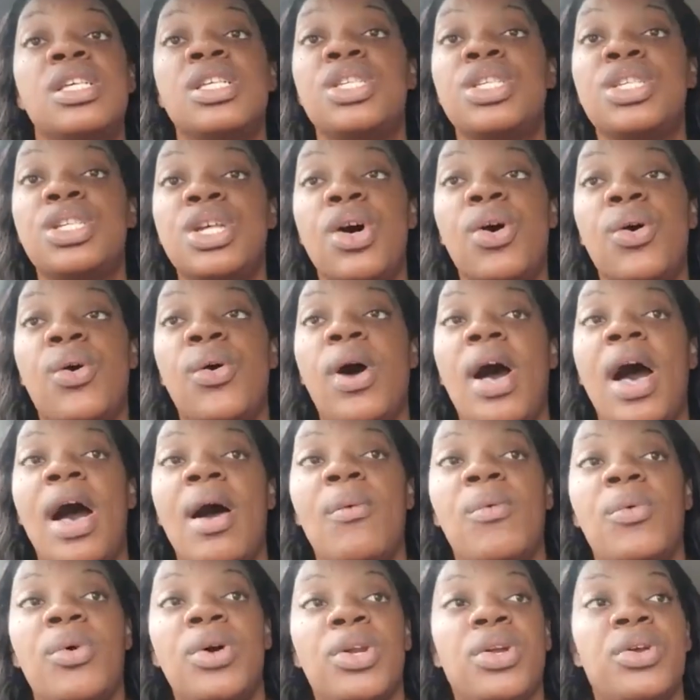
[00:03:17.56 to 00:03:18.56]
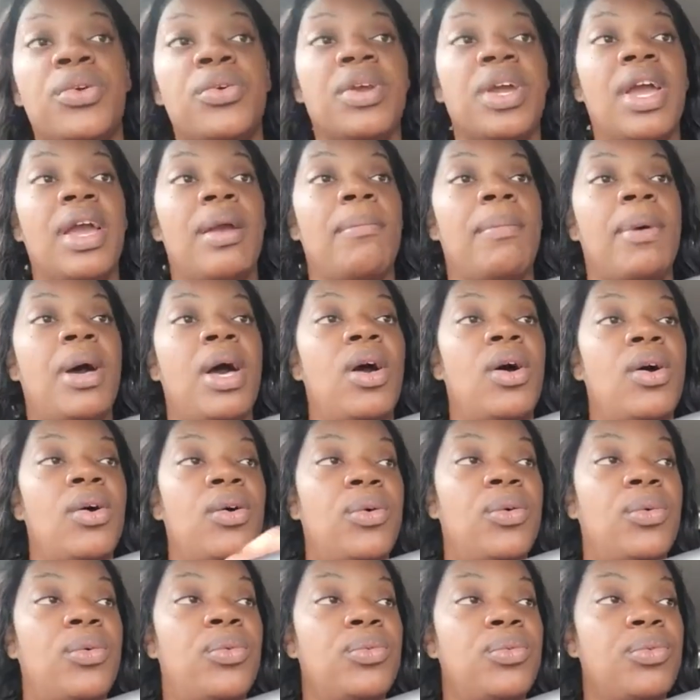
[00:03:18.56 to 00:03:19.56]
So I want to create
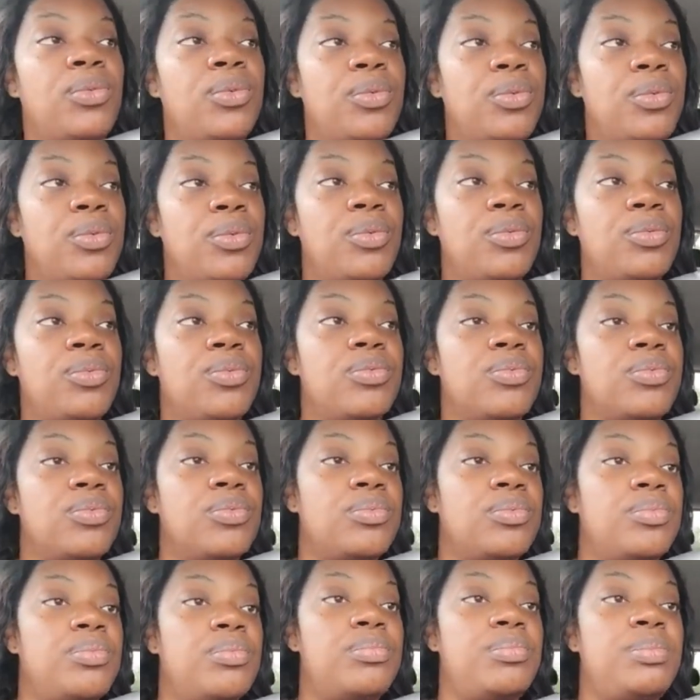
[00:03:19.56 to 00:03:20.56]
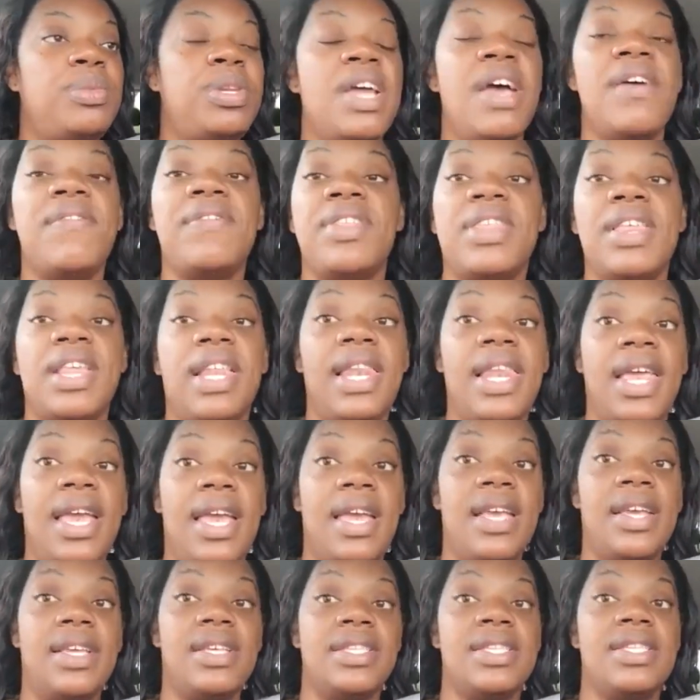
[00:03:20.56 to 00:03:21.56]
my own.
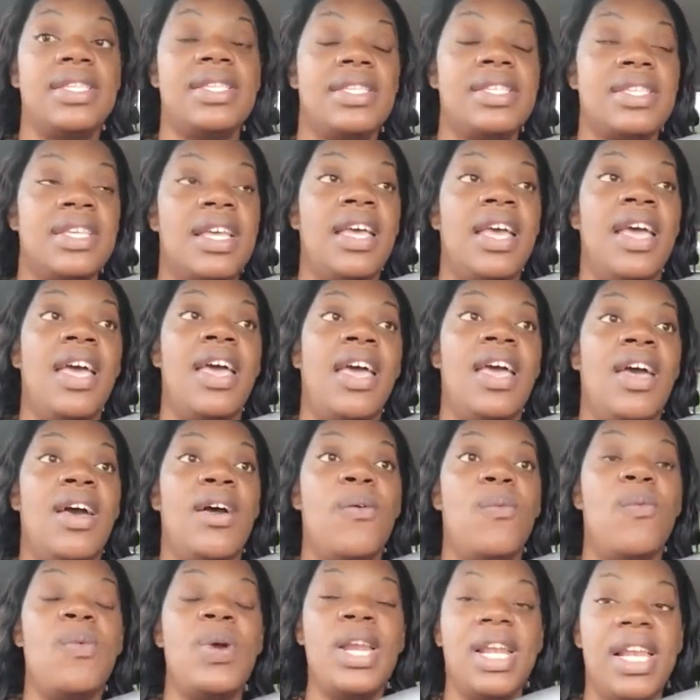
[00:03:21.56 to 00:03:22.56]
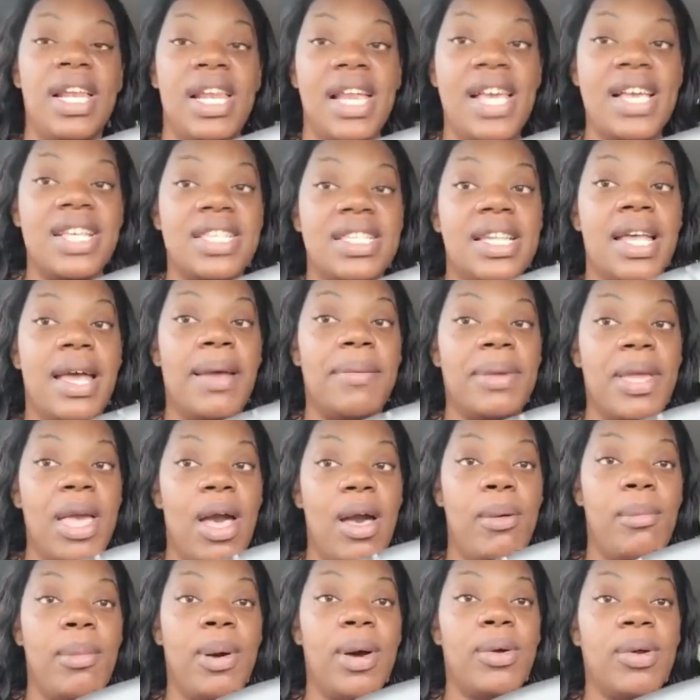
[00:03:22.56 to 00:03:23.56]
Nevertheless, when the last time
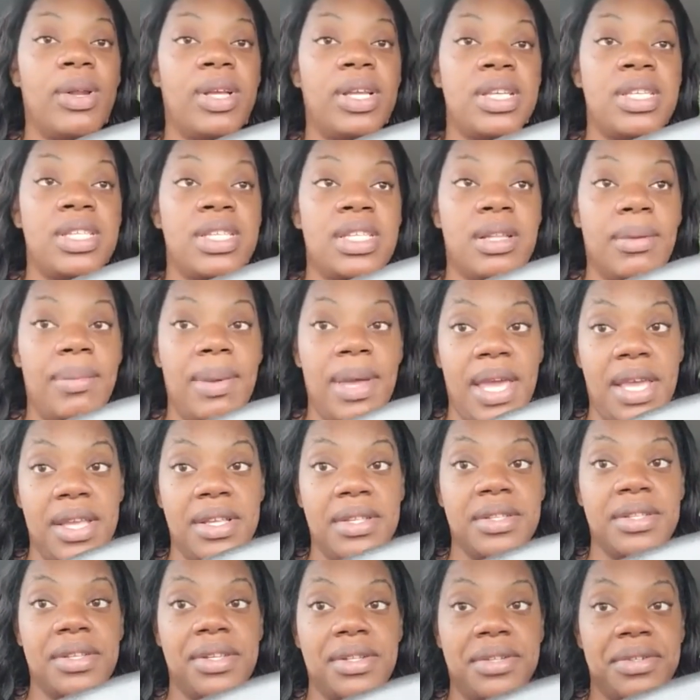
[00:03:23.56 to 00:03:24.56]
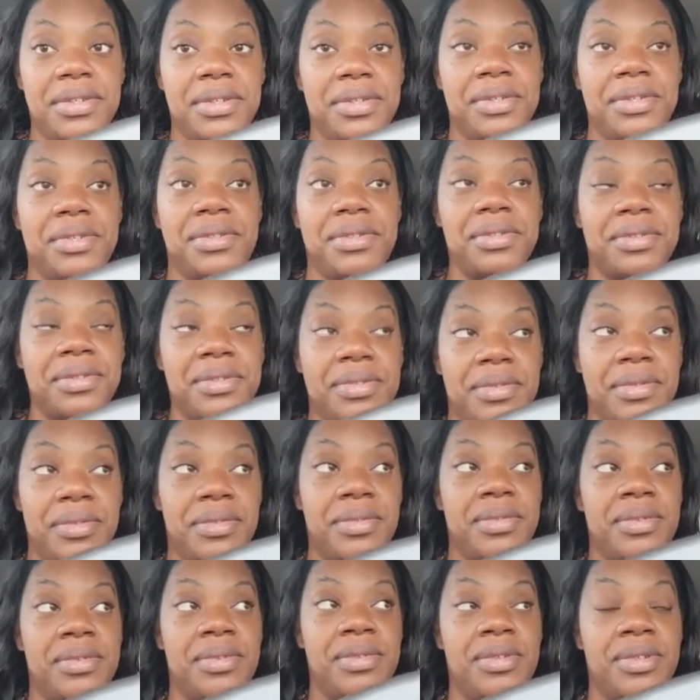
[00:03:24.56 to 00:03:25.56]
y'all bought an Easter
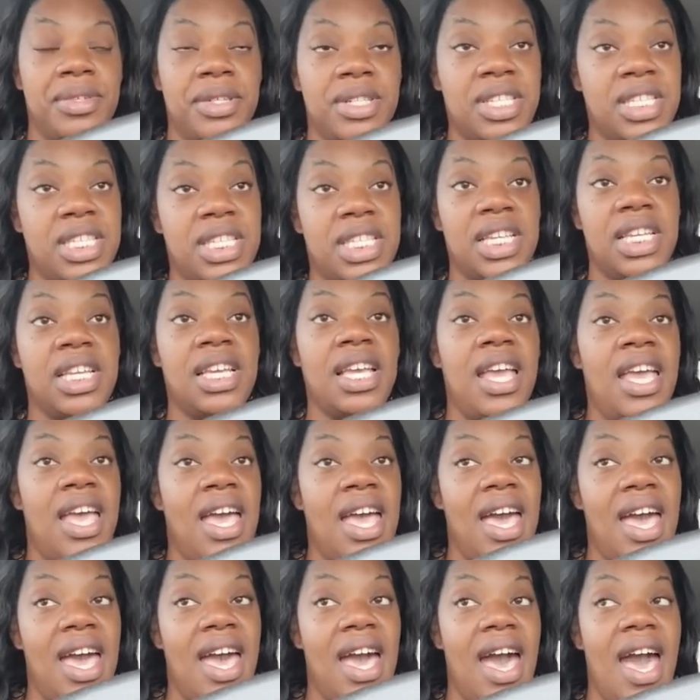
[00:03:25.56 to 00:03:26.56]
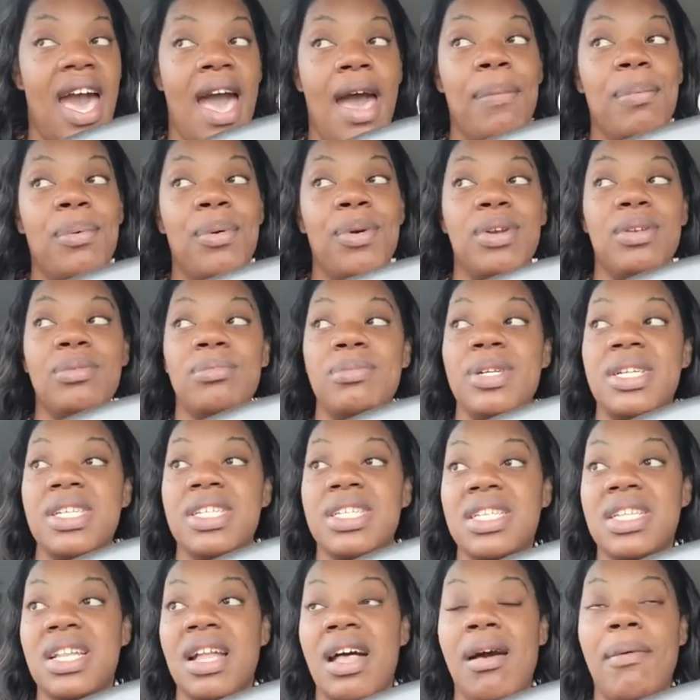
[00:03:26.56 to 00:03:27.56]
basket? Cause see, I pretty
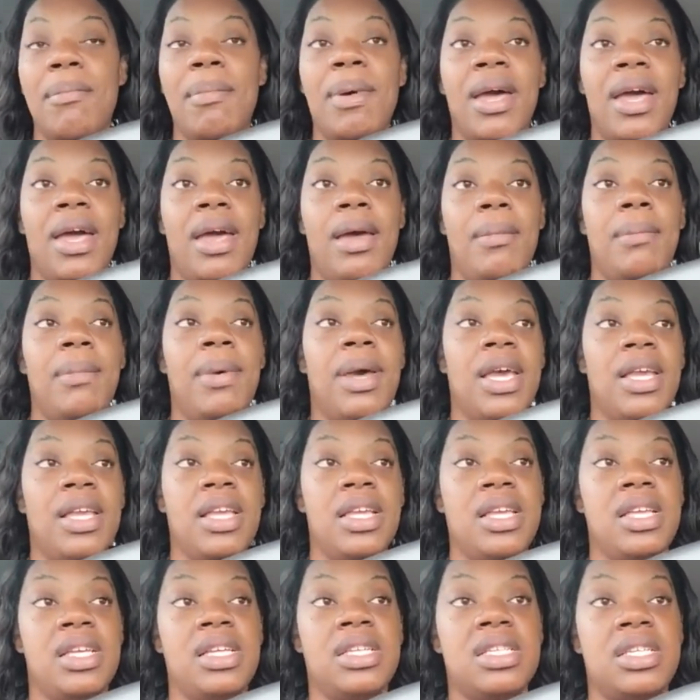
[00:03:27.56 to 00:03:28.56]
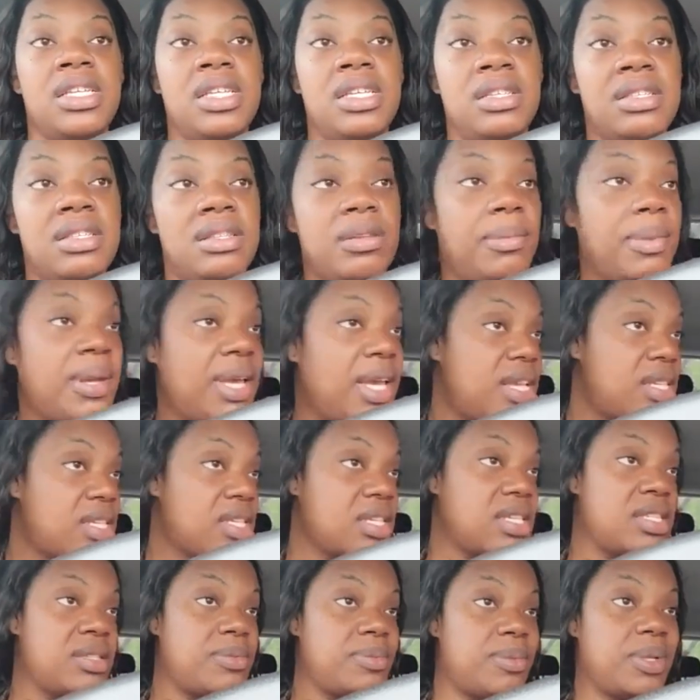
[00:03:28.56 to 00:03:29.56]
much stopped buying my kids Easter
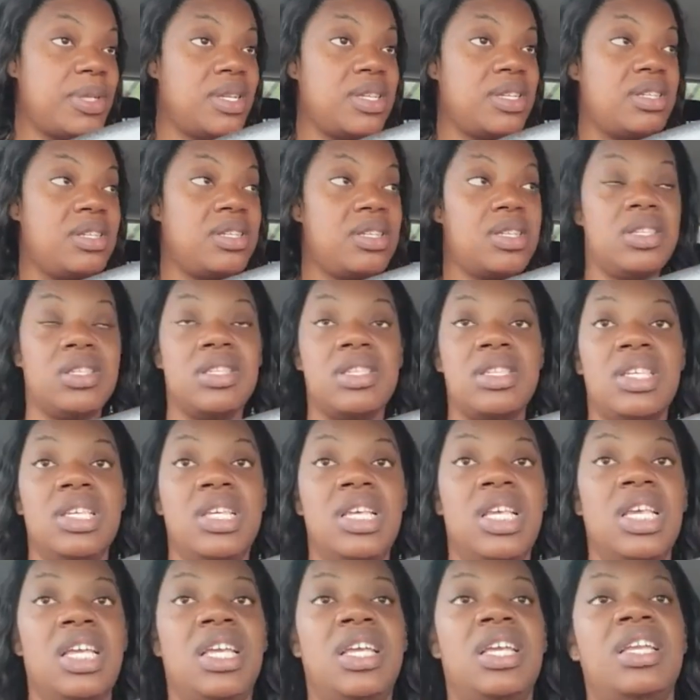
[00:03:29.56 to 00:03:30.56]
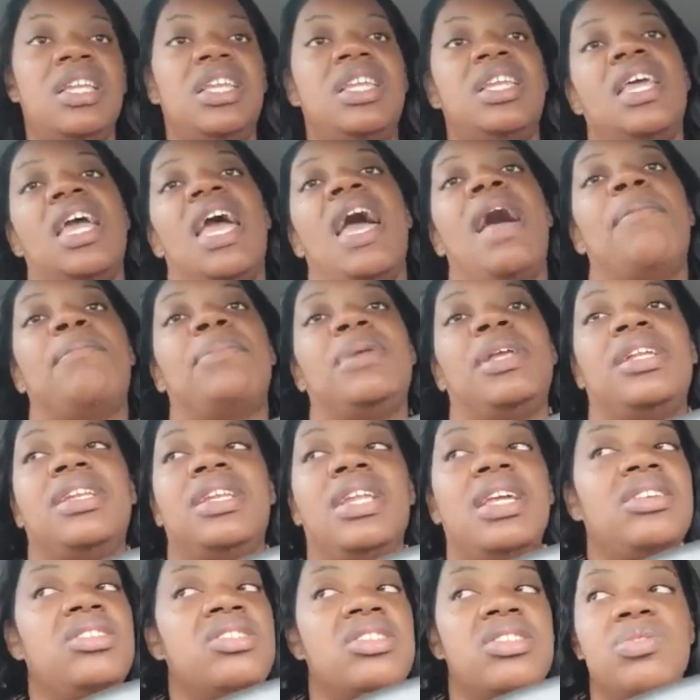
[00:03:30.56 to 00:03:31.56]
baskets because they, I mean,
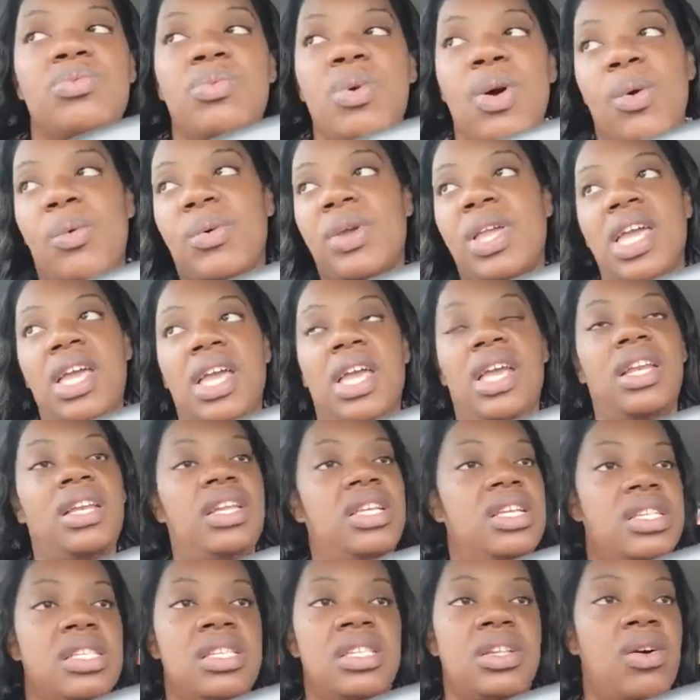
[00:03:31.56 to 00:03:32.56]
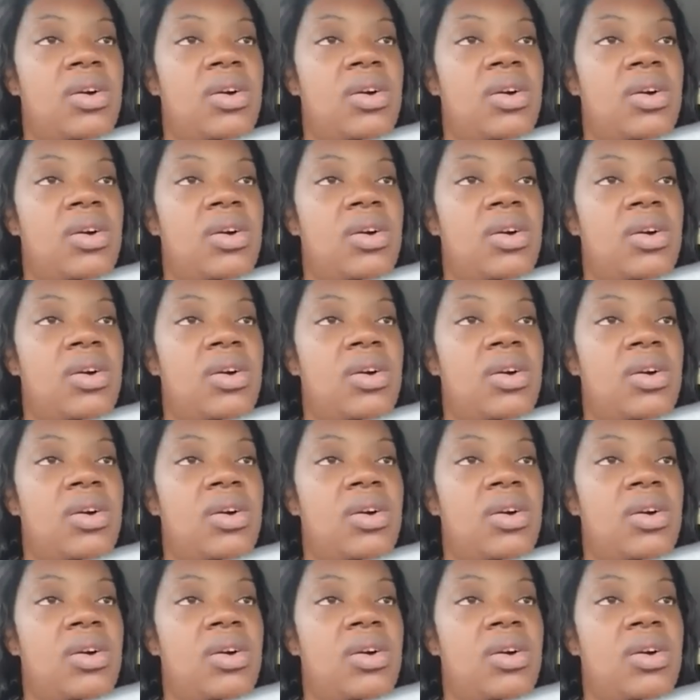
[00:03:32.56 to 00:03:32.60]
they just want candy.